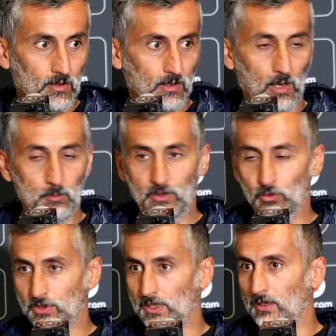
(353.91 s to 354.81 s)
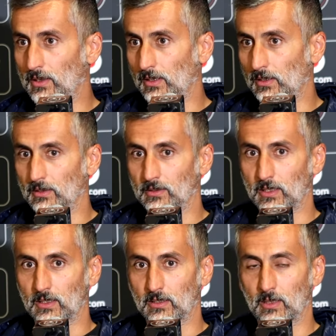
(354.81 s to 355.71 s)
happy to see
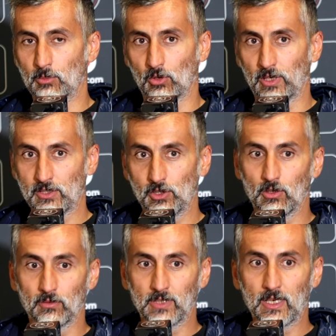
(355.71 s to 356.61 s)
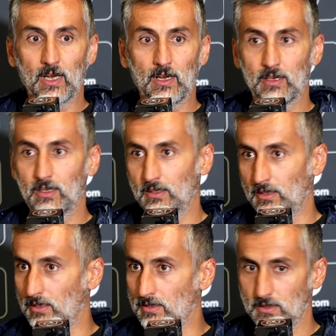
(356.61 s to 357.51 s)
the progression of the
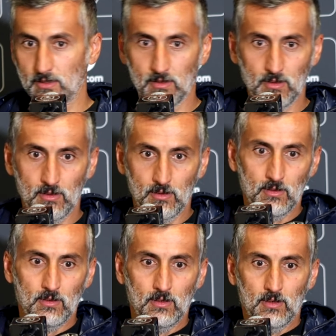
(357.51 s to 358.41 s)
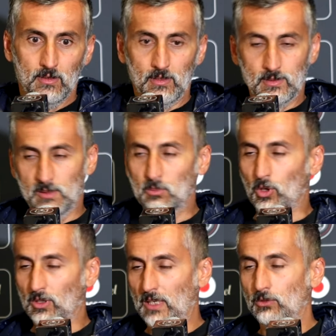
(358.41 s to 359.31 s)
guy. It's
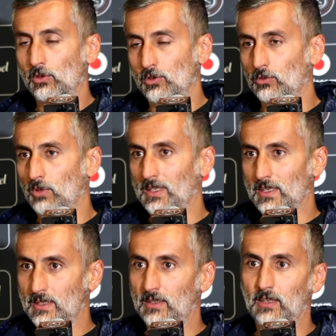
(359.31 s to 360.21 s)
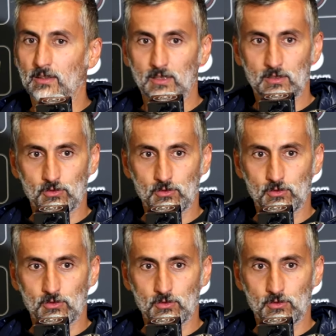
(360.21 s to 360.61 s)
important also to understand that he's